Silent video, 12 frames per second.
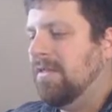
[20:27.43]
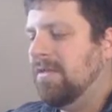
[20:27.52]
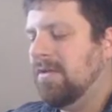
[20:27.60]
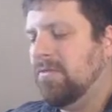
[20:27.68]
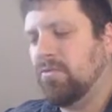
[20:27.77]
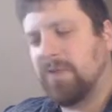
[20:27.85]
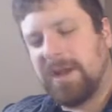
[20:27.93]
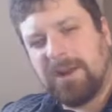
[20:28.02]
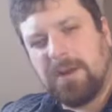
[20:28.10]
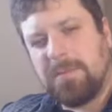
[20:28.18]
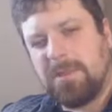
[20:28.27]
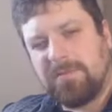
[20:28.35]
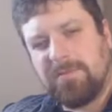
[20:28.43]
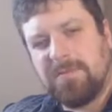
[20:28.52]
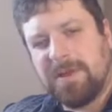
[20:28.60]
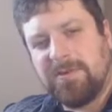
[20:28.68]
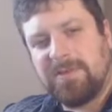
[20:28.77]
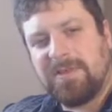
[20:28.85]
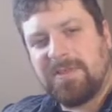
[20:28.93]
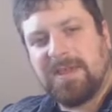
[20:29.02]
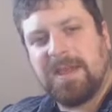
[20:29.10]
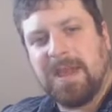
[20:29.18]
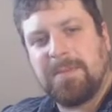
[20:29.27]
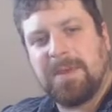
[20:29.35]
Right Arm of the Forbidden One. I think I
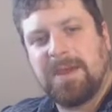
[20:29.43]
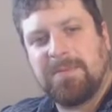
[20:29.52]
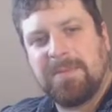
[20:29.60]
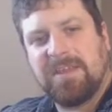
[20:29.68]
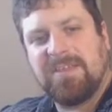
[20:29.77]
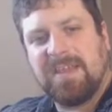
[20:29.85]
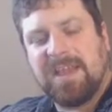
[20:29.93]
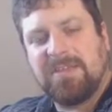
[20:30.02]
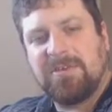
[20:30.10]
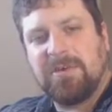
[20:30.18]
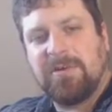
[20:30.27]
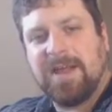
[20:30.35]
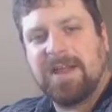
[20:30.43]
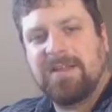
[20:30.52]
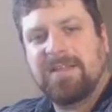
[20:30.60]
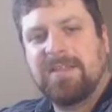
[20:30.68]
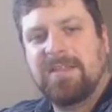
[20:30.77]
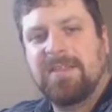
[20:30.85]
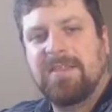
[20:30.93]
got my sides correct.